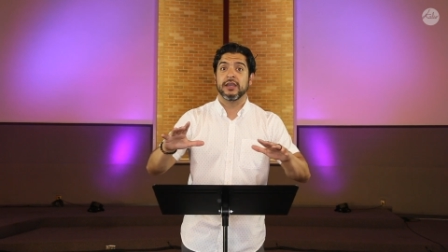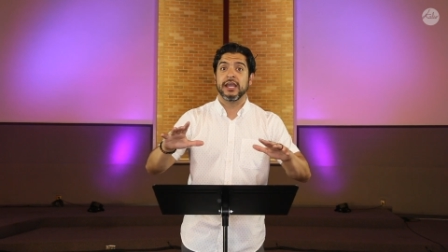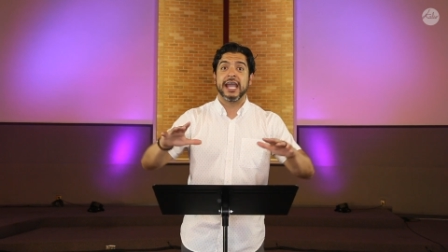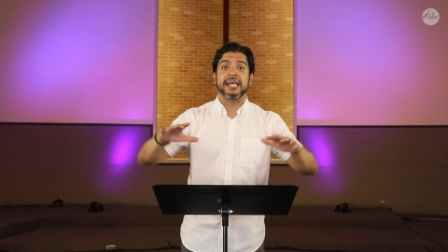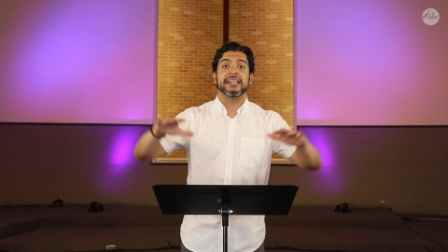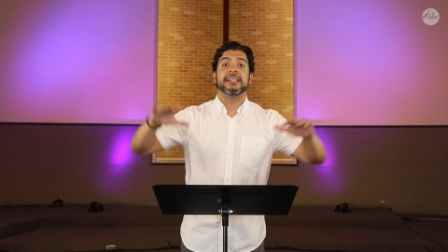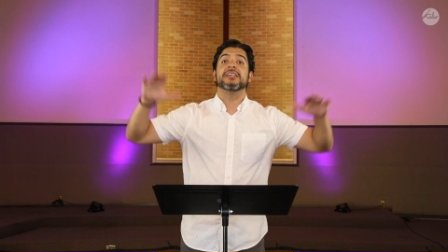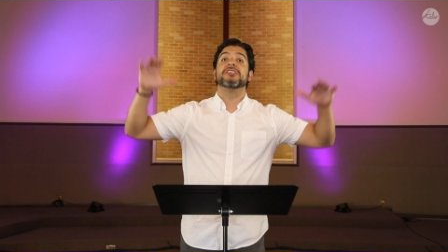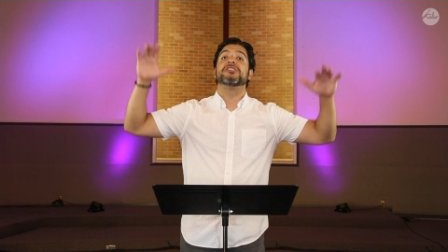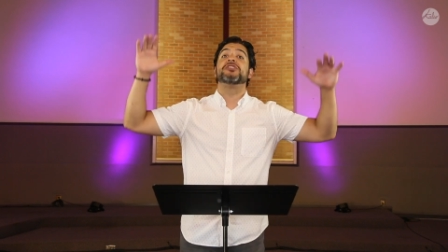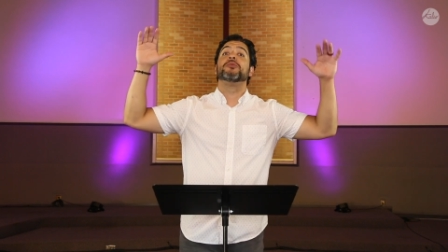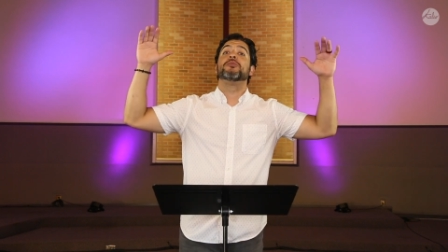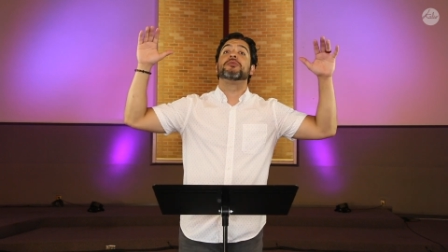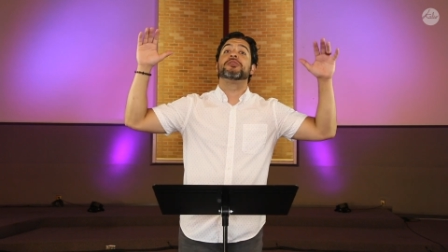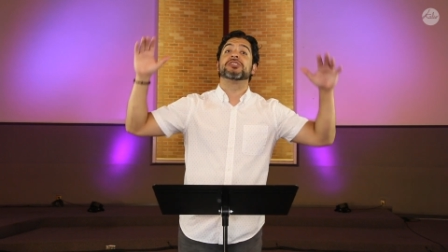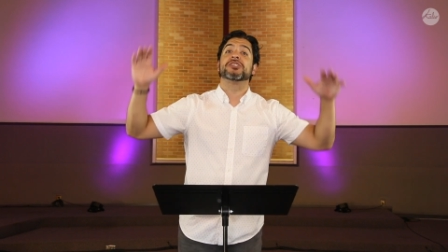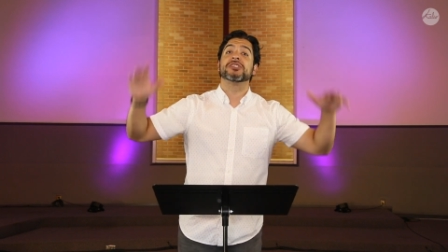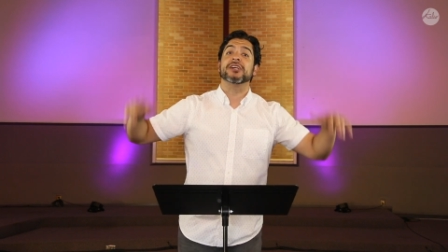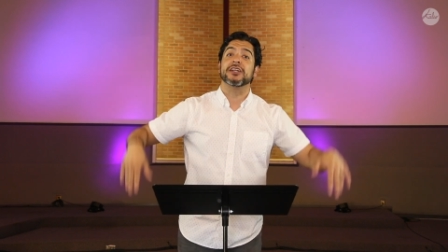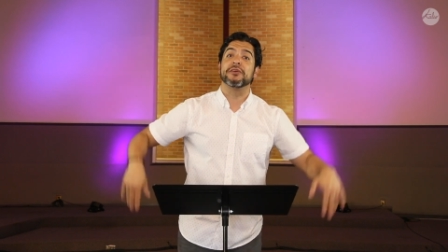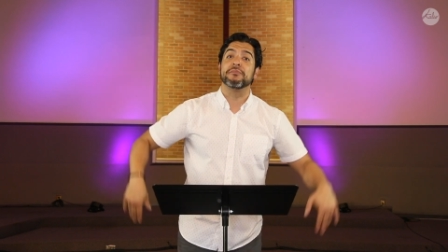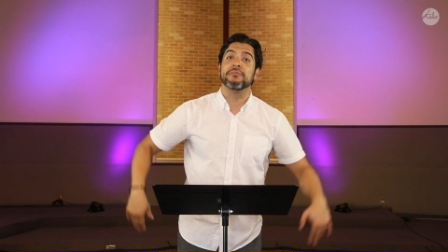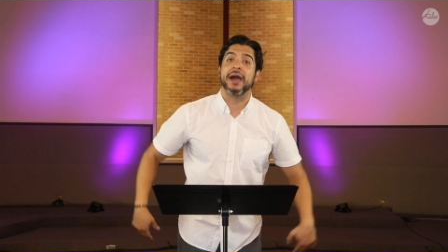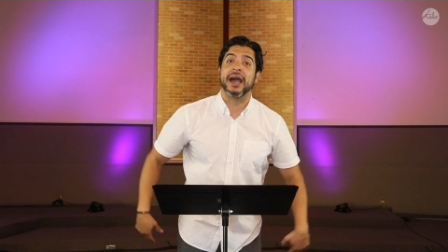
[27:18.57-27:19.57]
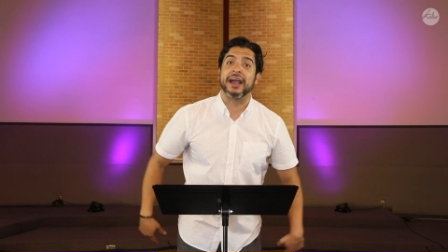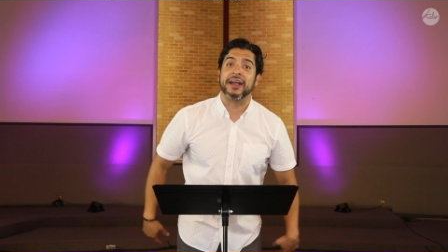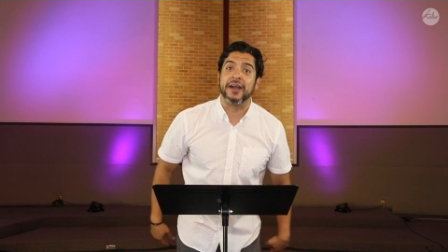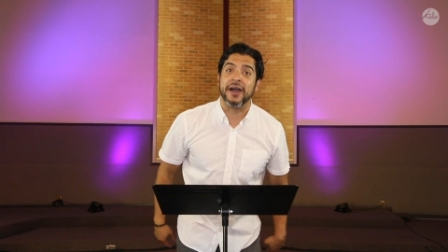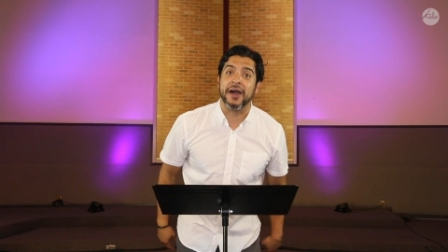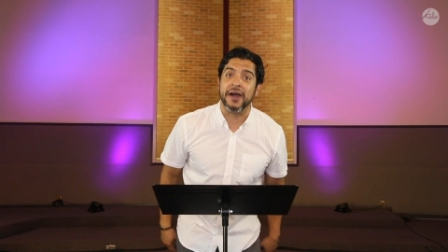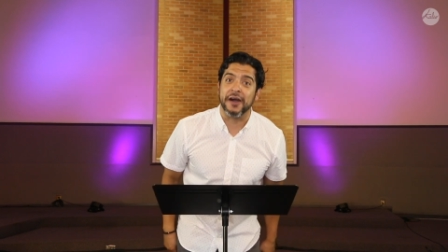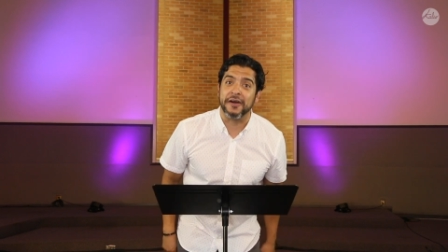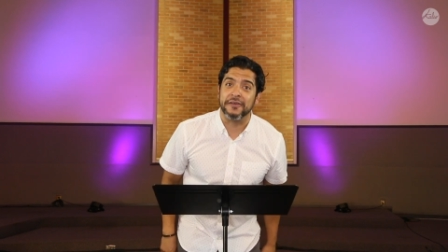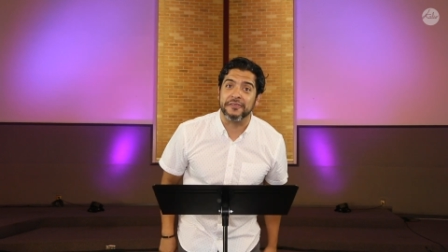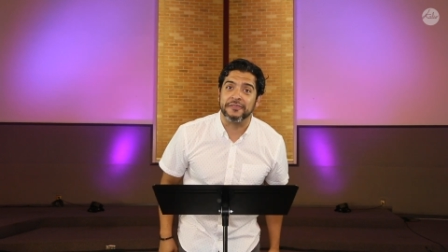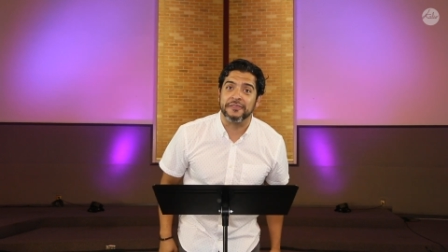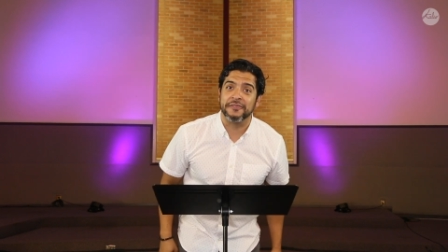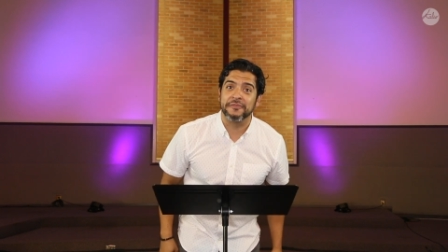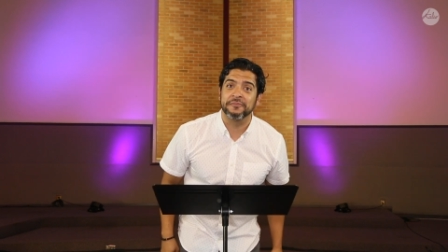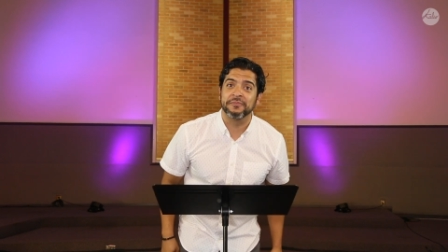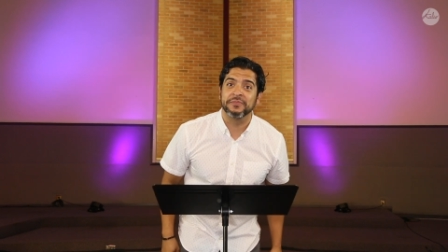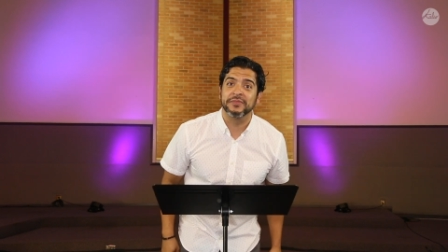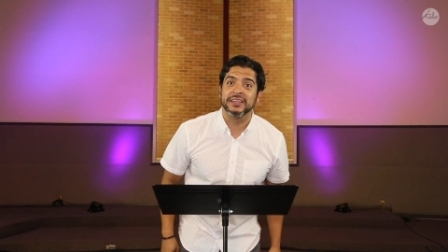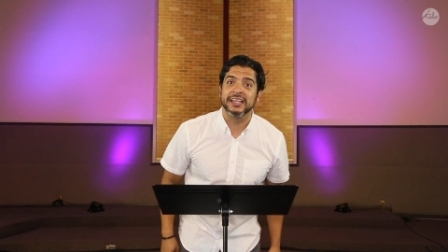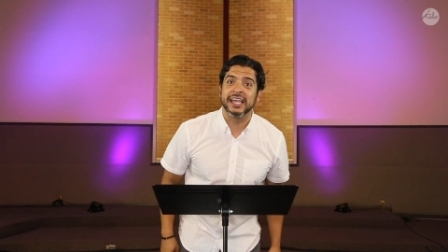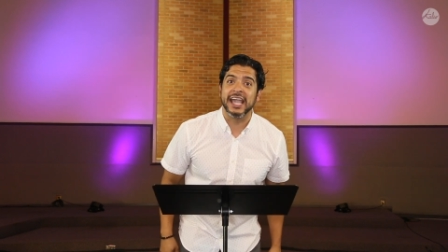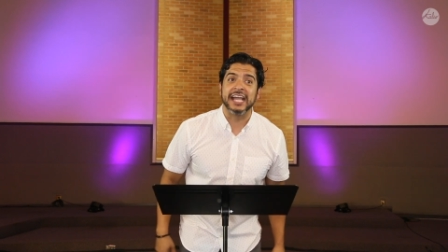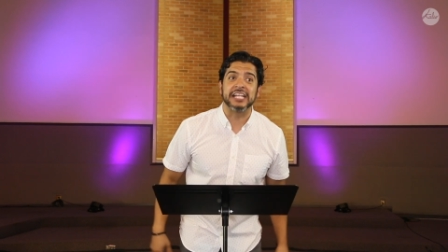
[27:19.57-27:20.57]
And then she would shut them back off
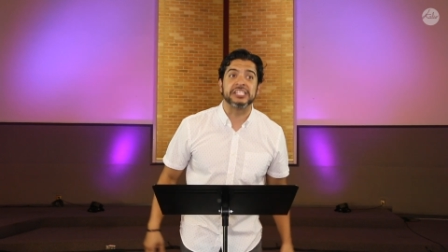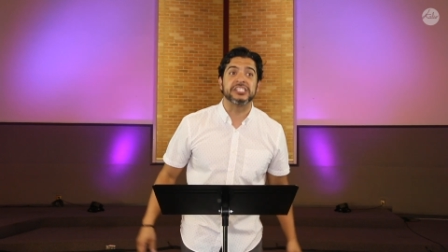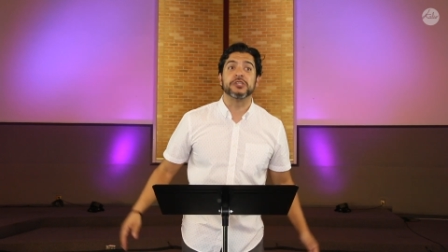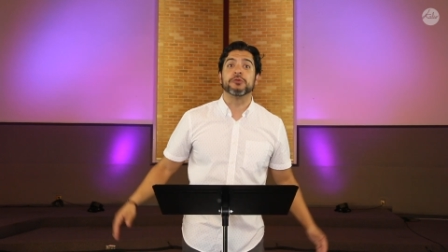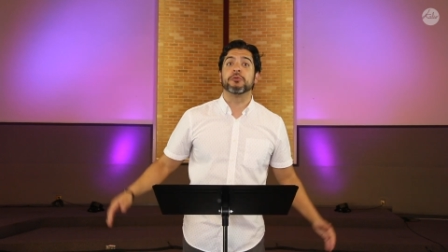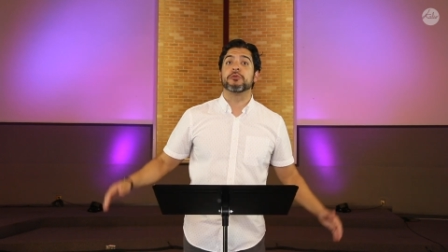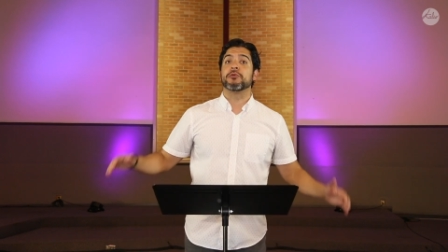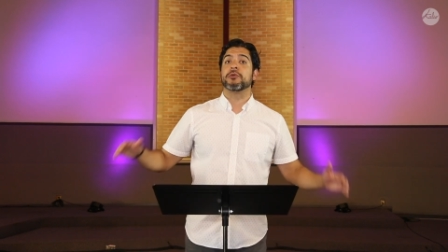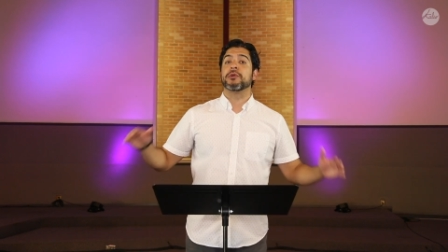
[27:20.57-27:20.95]
and she would